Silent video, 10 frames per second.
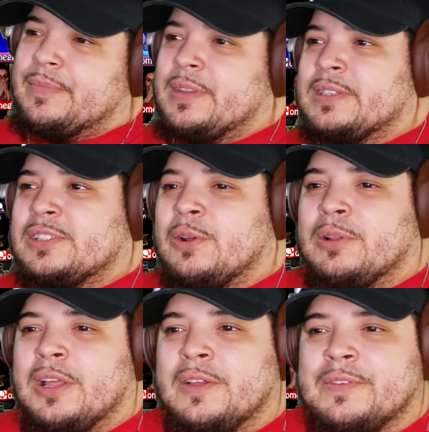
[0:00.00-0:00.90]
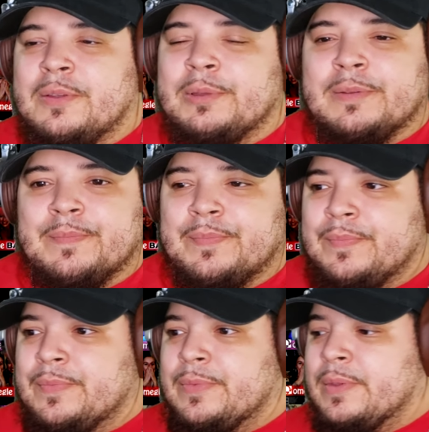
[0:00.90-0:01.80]
just show love. You know what I mean?
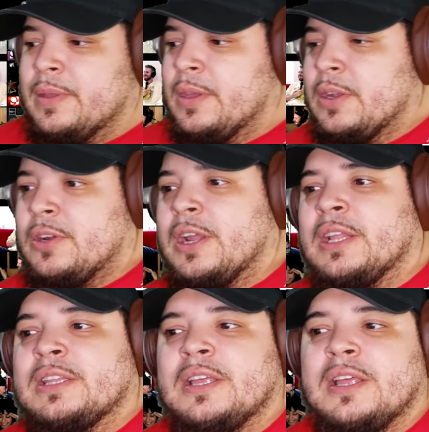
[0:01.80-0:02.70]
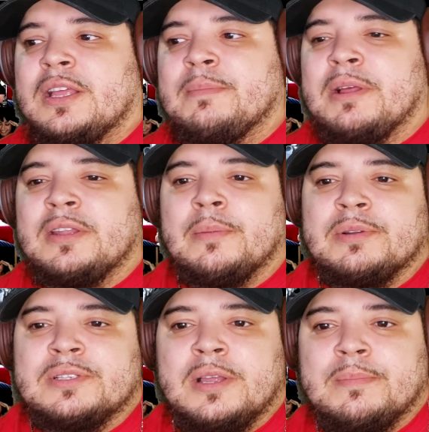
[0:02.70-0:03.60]
Try to get the get my
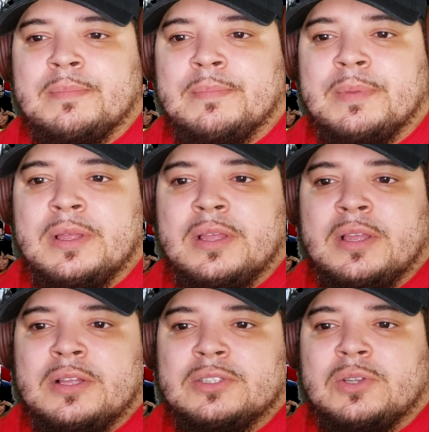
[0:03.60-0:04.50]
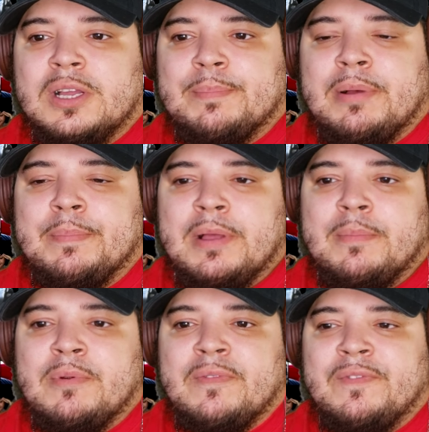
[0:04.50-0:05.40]
numbers up so I can pump
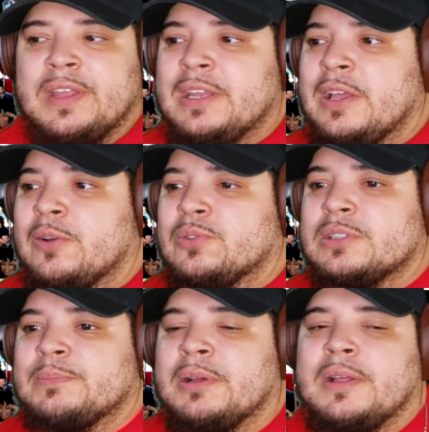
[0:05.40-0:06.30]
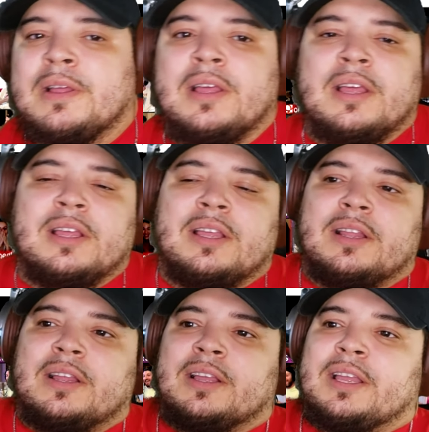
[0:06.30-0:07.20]
out more videos. But
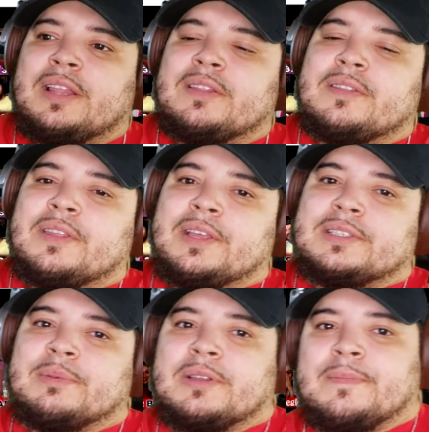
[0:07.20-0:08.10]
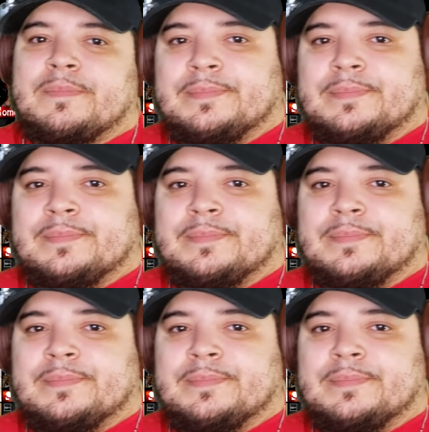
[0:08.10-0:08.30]
again, thanks, man.